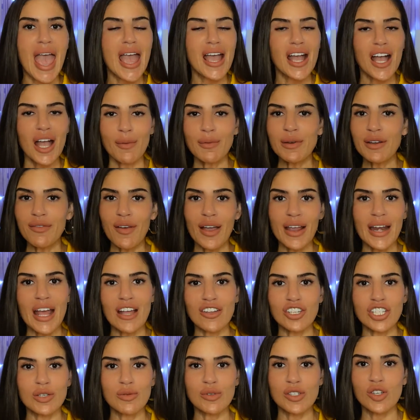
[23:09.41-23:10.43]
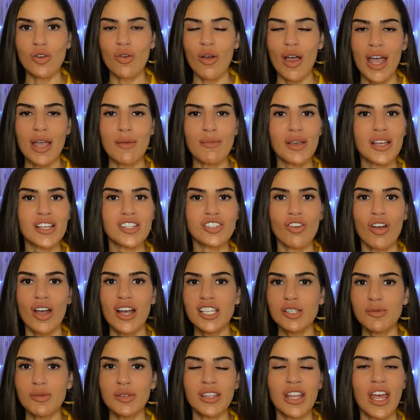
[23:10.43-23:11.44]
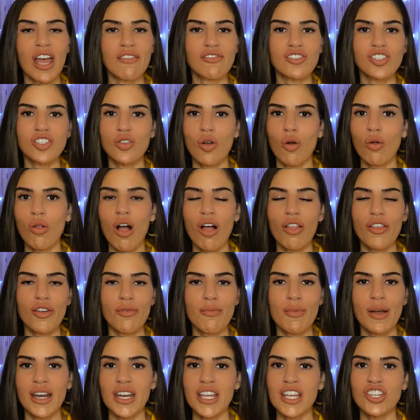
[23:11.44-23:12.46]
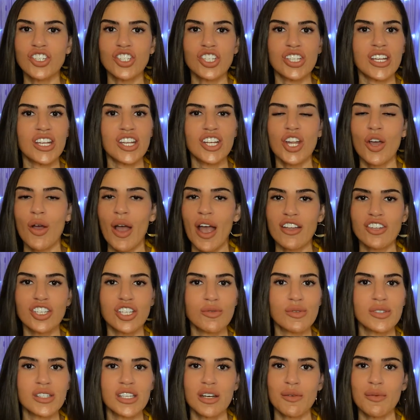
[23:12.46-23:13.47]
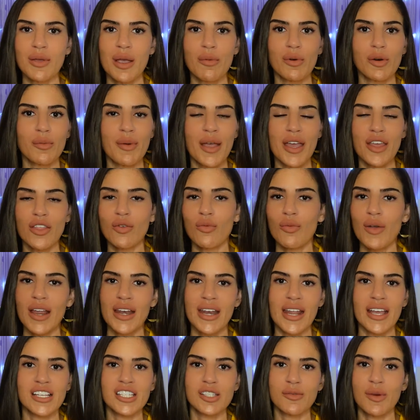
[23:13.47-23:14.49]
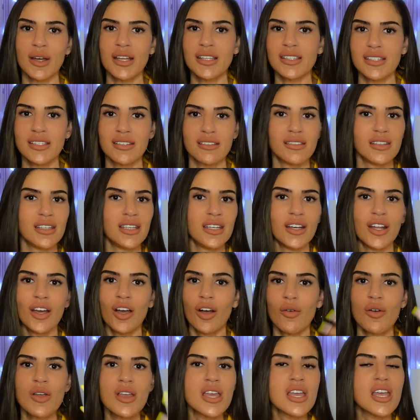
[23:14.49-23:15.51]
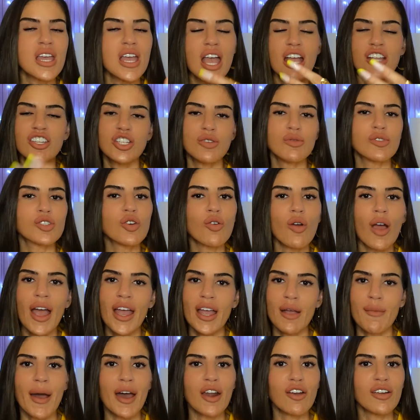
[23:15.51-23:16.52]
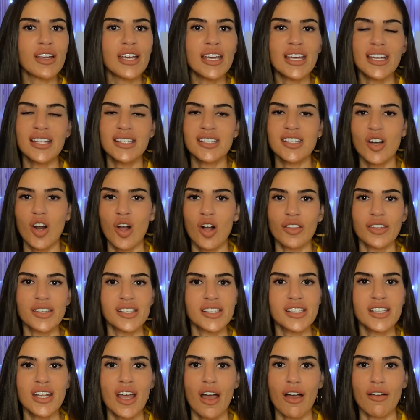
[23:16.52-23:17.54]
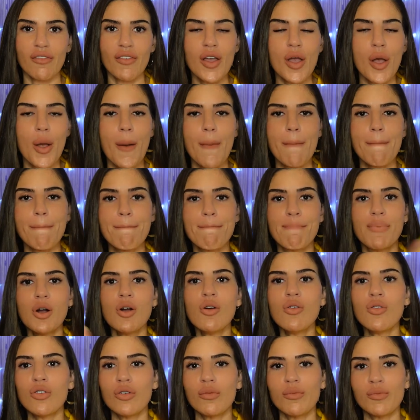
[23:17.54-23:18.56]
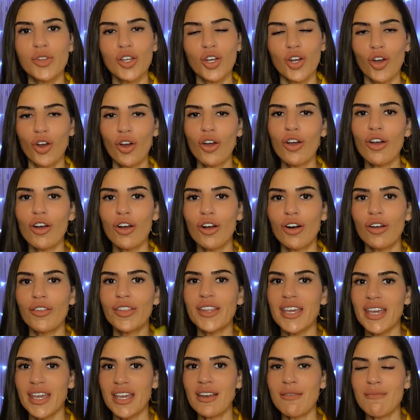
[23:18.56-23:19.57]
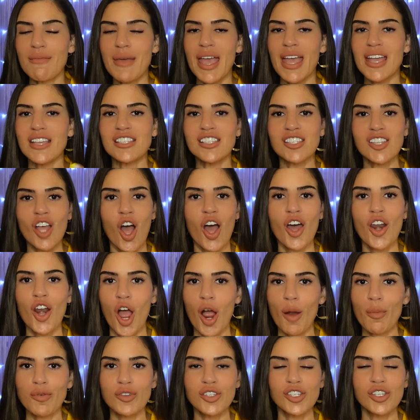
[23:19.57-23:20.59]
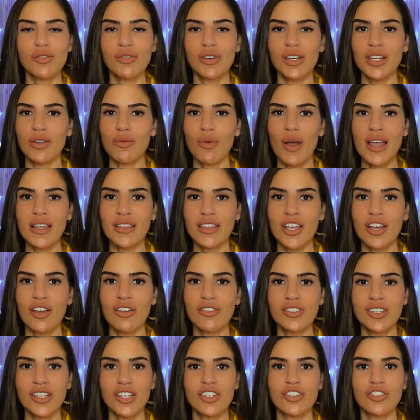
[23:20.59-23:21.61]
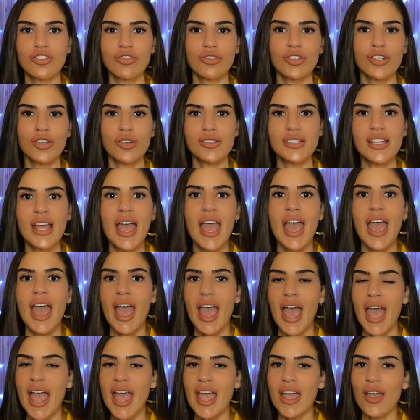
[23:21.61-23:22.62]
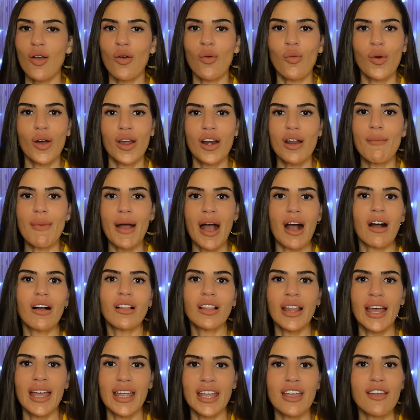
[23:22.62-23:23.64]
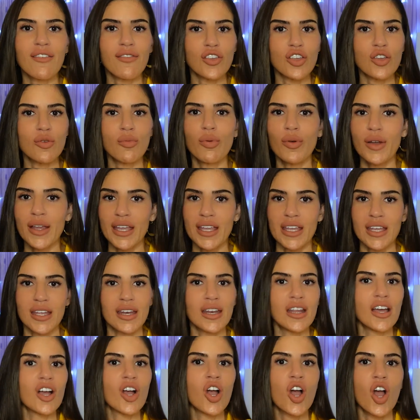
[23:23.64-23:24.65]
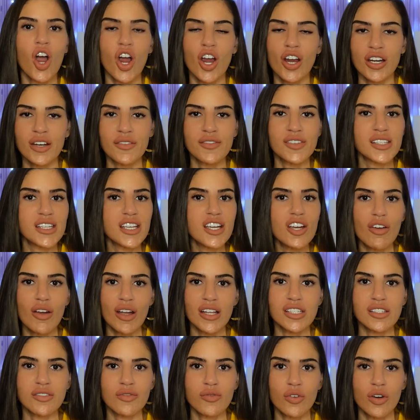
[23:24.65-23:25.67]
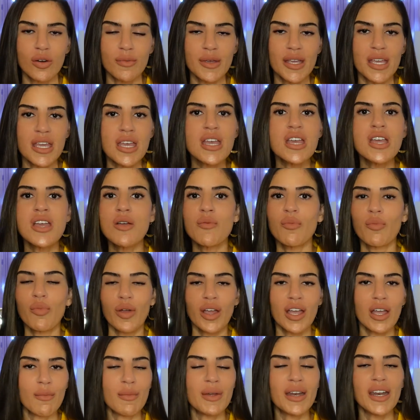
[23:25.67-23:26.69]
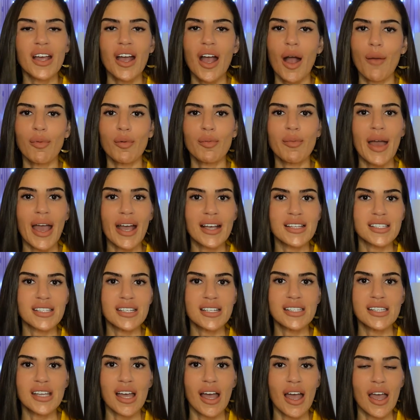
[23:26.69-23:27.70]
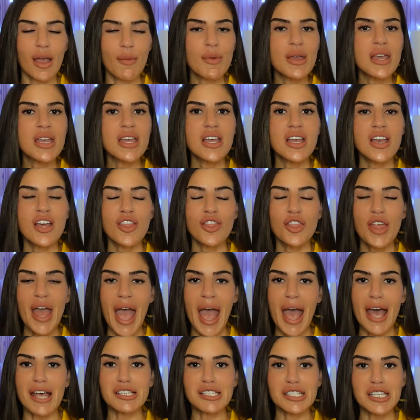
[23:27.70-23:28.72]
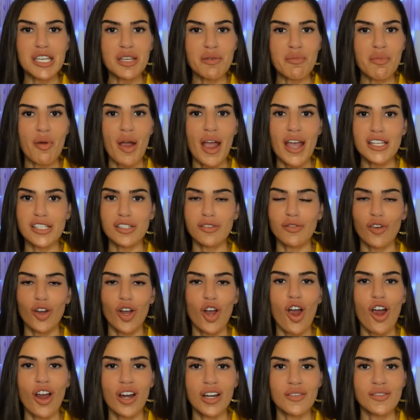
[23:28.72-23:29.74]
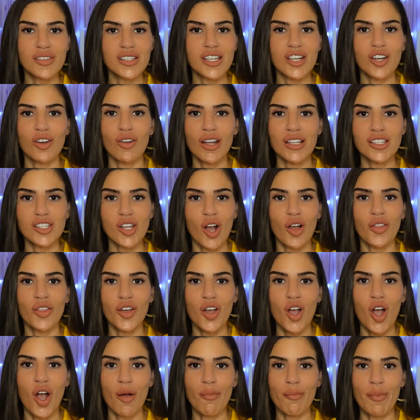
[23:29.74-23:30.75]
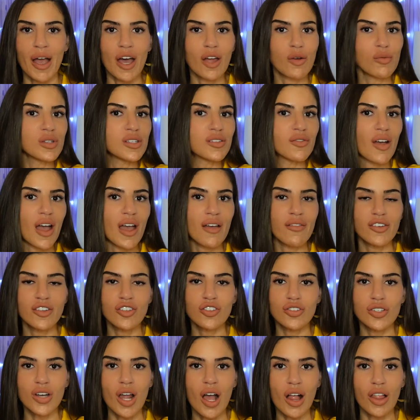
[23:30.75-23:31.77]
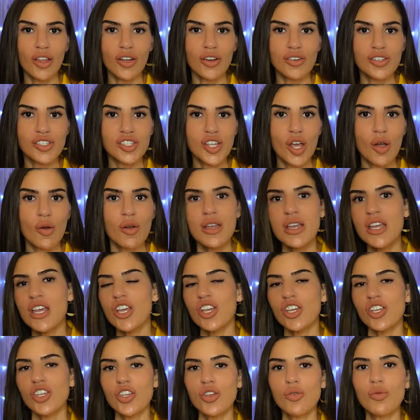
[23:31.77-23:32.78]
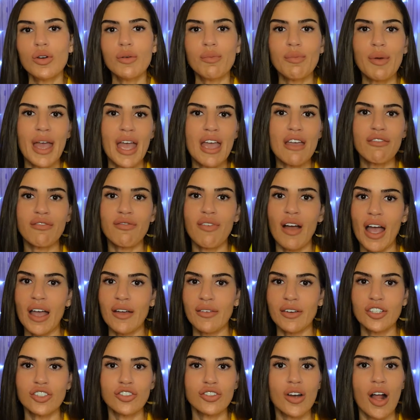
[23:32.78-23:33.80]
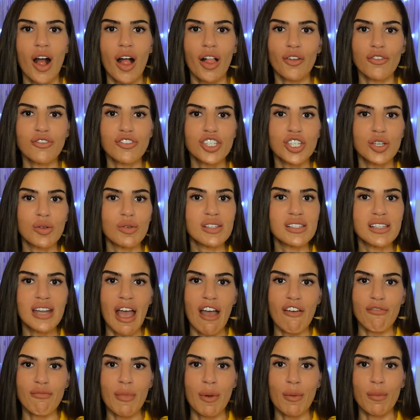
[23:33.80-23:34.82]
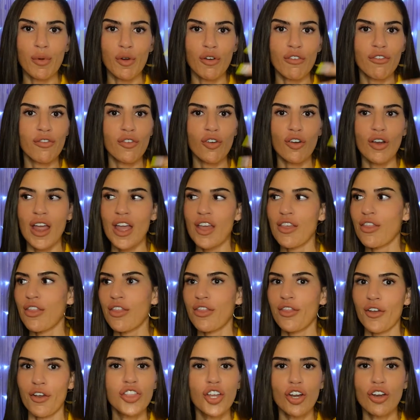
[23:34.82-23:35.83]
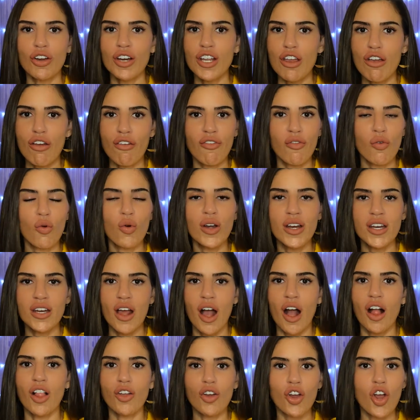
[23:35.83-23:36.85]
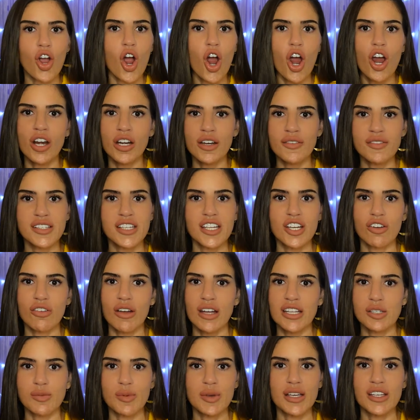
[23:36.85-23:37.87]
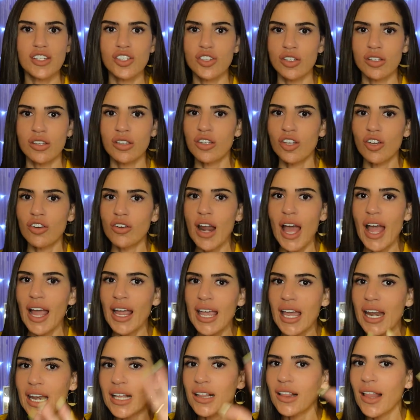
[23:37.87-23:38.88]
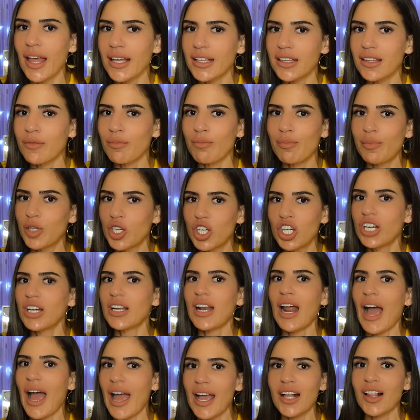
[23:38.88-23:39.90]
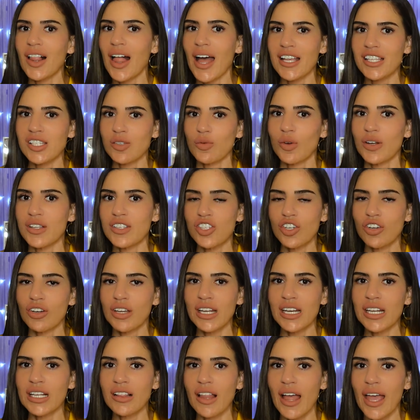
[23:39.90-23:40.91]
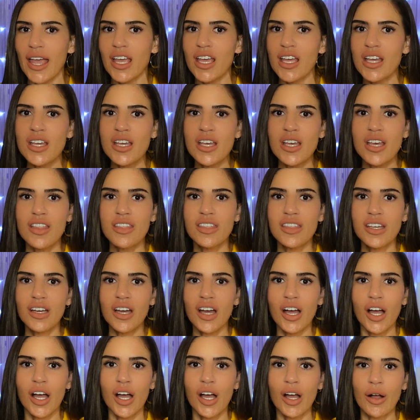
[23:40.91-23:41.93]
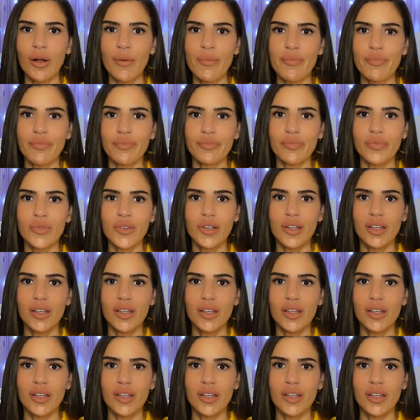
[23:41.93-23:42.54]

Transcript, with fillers: Come to find out she was crying because her husband left, stole all their money. She didn't know how she was going to be able to pay the rent next month, you know, and she was crying about her kids and all this stuff boom, the girl, the inmate, saw an opportunity right there to introduce, hey, what about like if you bring in a carton of cigarettes for me? Bring them in a couple packs at a time. The asking price for a carton of cigarettes on the compound was $500. So you would pay $500 to a staff member for a 30 or $40 carton of cigarettes because they're not getting like the good high class ones. They're getting like the, um,